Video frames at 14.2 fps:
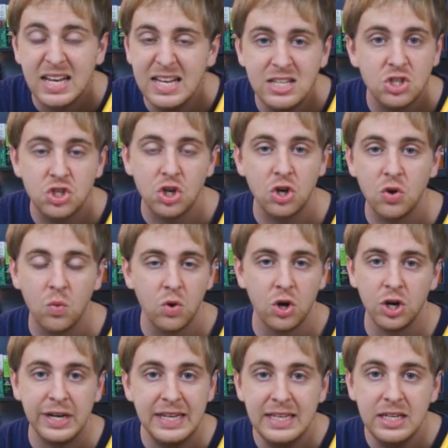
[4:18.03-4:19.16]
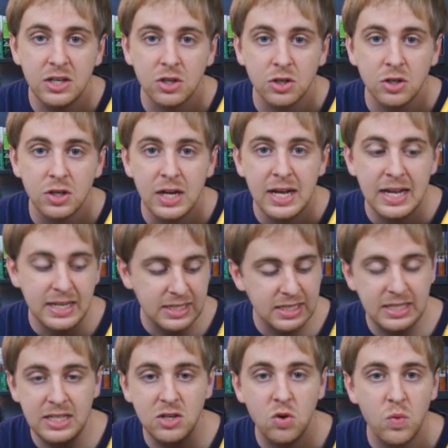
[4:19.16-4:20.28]
insert word here to
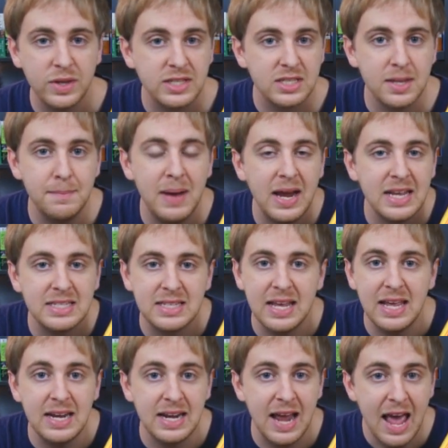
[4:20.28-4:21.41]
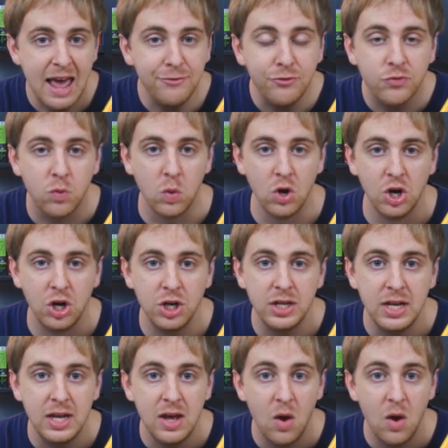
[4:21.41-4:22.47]
deal with somebody saying an F word